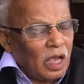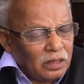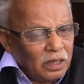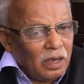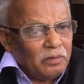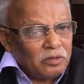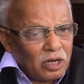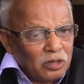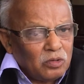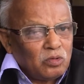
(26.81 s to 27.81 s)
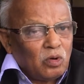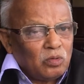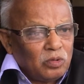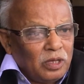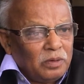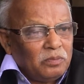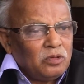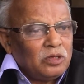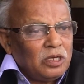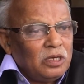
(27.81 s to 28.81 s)
I think I was trying to talk to them
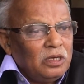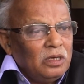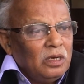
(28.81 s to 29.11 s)
to see